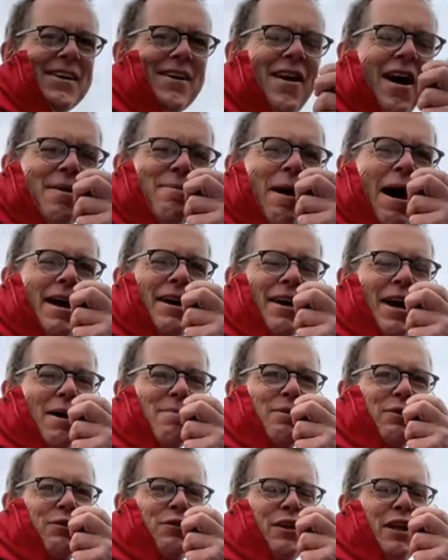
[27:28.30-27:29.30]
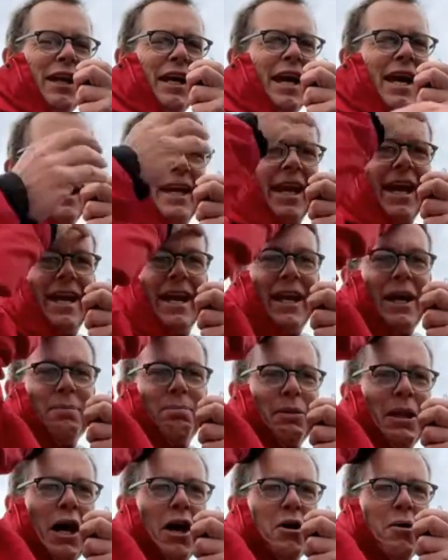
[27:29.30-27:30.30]
All right, mate, and I'm just sitting here getting a
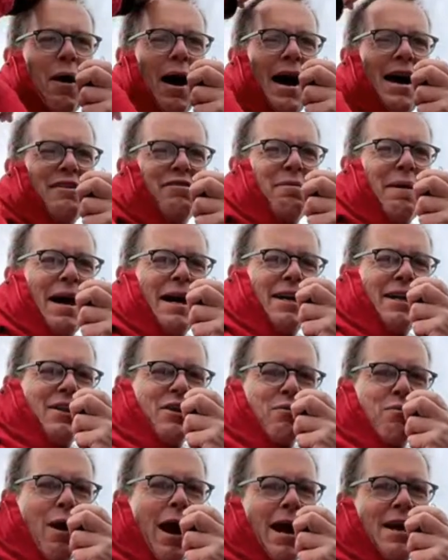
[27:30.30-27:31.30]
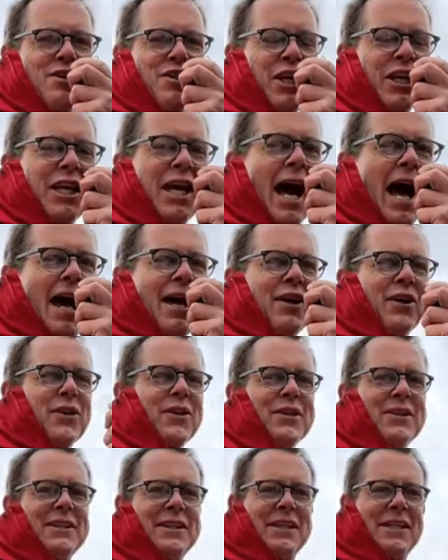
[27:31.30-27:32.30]
blow wave, mate, in the raging gale.